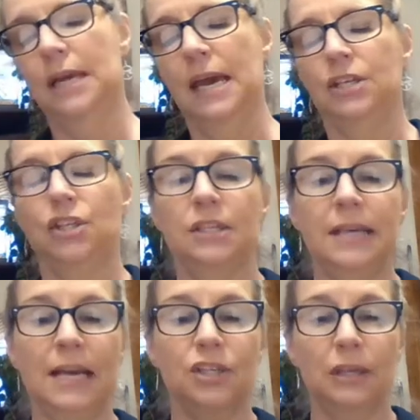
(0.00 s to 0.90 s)
She's
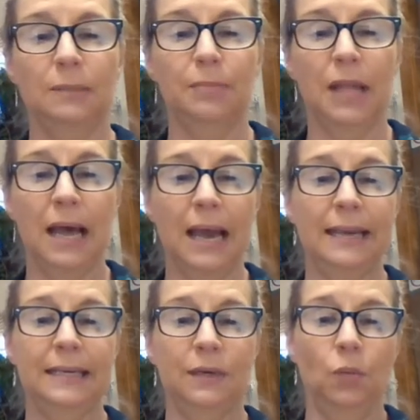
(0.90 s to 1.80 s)
actually
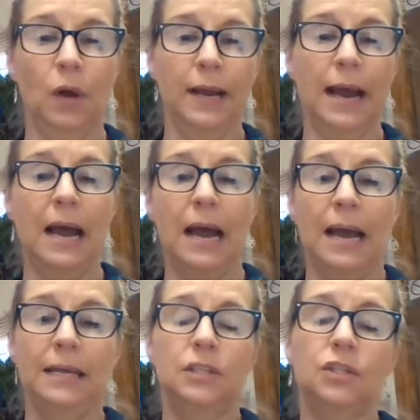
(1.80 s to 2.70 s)
blind in one
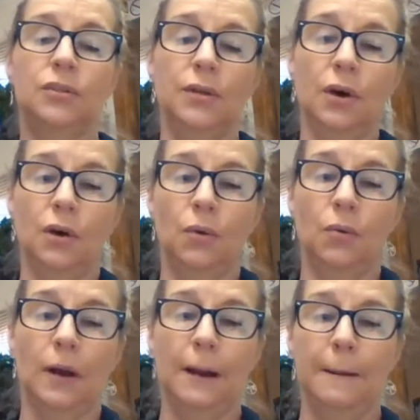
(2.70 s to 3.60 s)
eye,
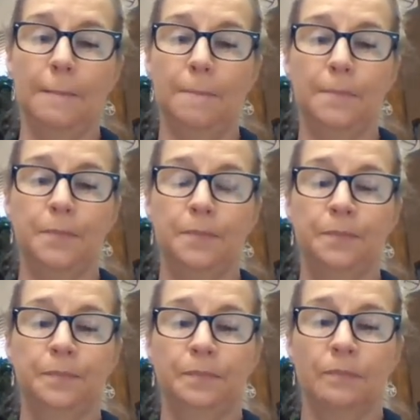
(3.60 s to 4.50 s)
so
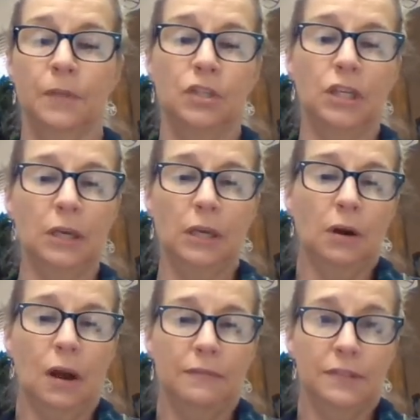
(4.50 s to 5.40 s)
she,
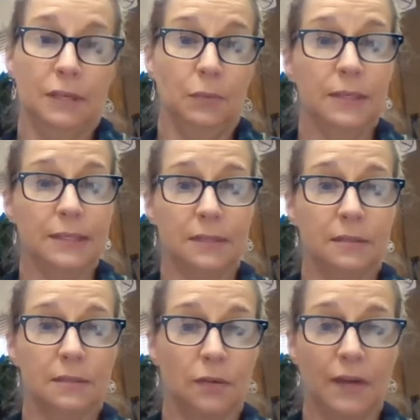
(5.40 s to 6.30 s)
obviously wouldn't
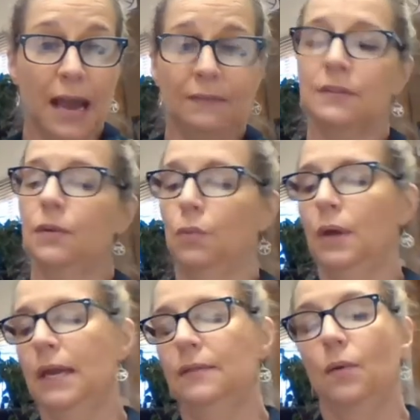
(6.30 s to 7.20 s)
survive
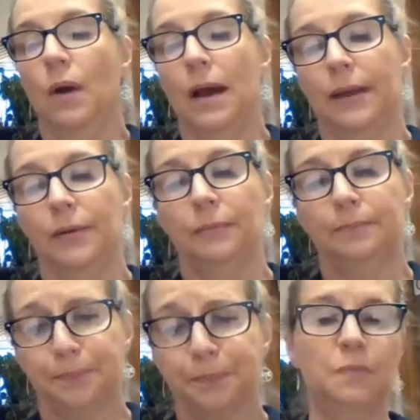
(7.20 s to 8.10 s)
in the wild.
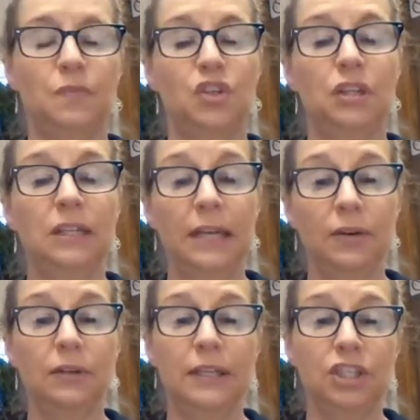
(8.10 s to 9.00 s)

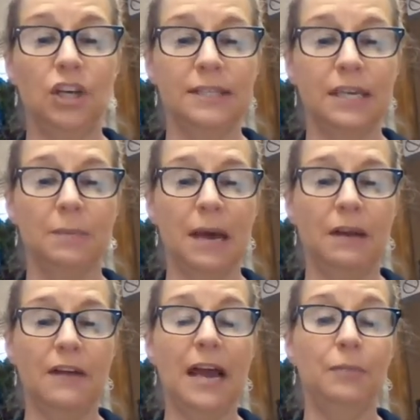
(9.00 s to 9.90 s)
Literally just come out
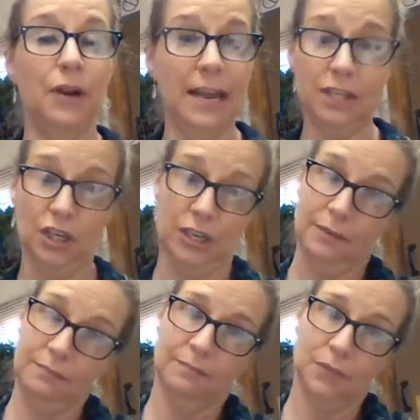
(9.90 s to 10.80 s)
of hibernation,
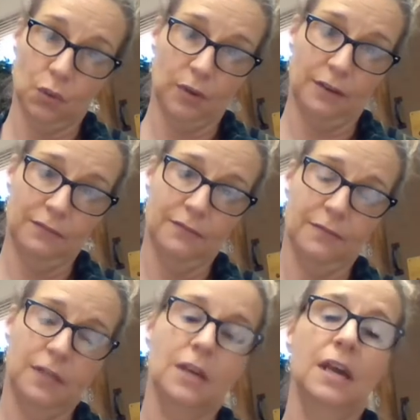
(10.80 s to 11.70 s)
sort of.
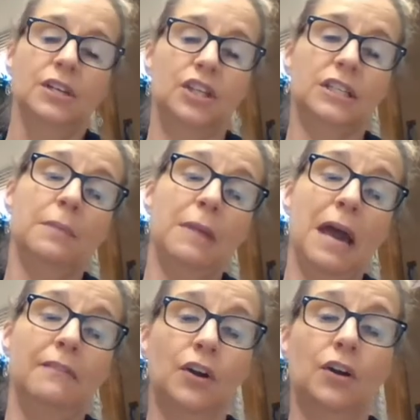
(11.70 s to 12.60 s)
She's come
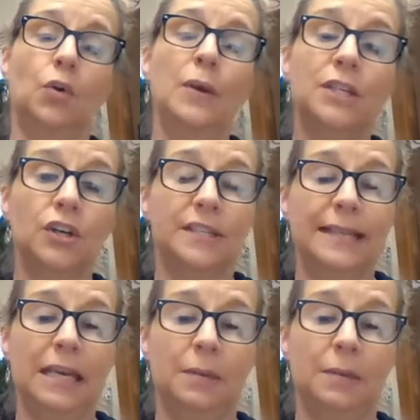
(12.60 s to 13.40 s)
out of her winter sleep.